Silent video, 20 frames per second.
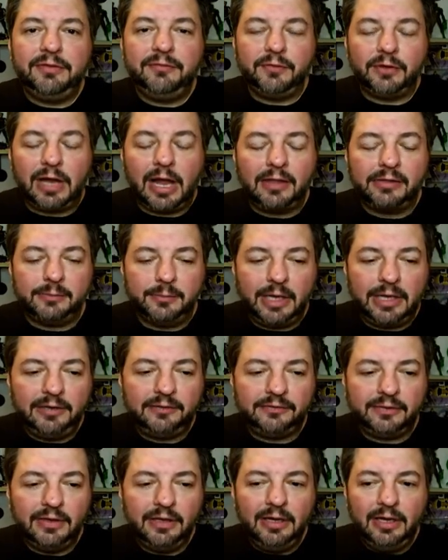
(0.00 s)
for Gotham
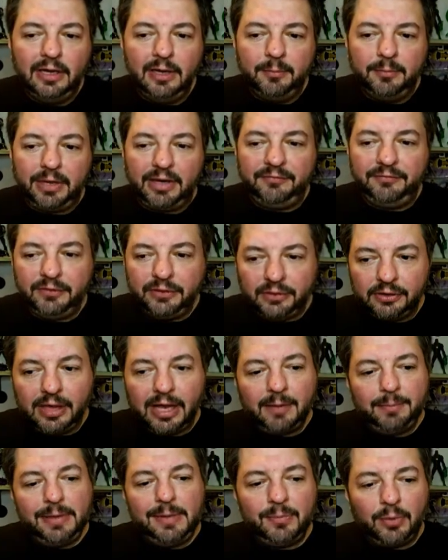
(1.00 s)
Knights, but I figured a
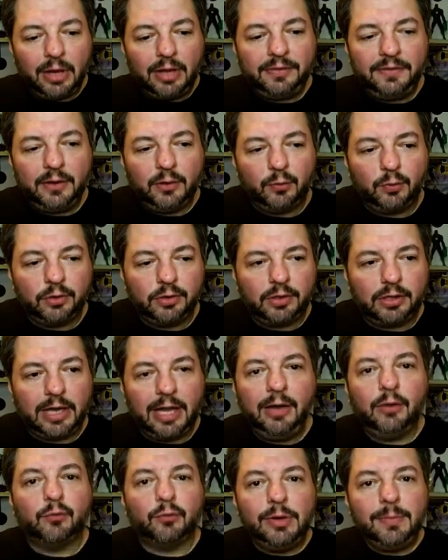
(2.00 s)
lot of people out there were
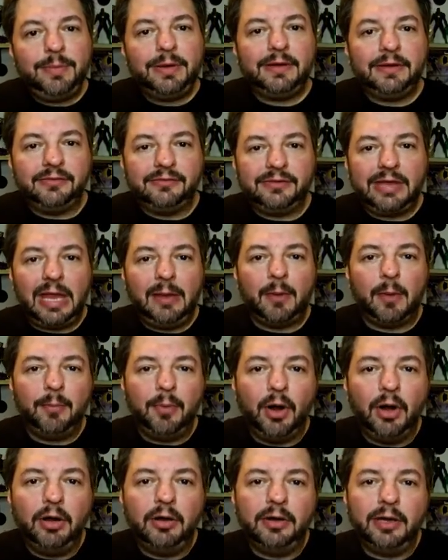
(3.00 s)
kind of ripping this game
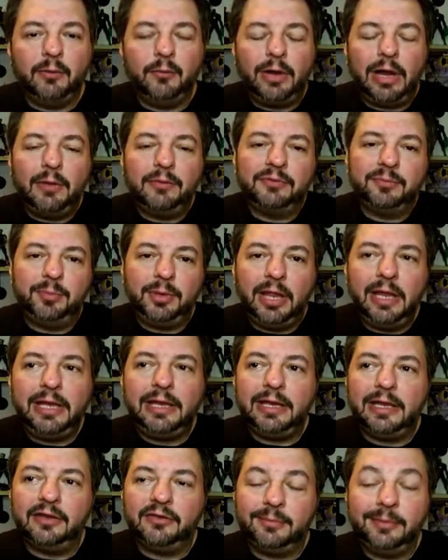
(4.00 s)
apart. And when I was
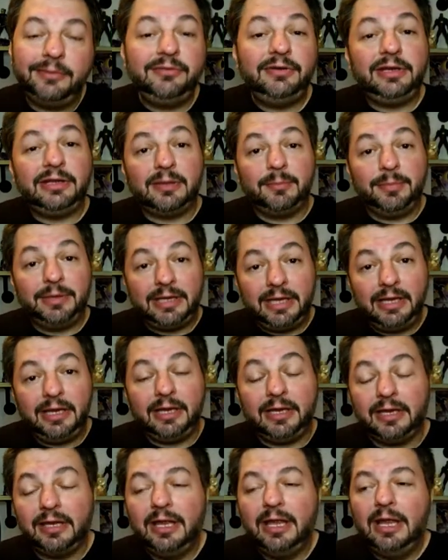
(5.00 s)
playing it, especially at the
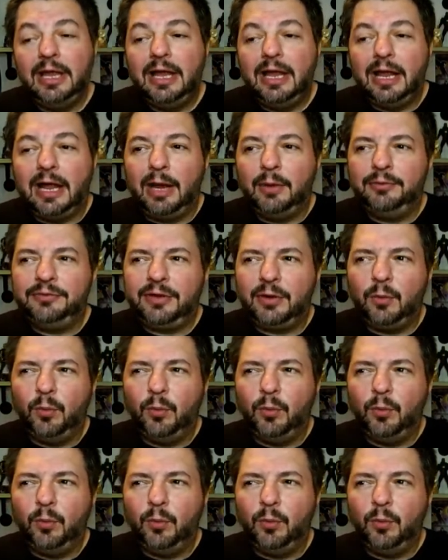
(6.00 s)
beginning, I was like,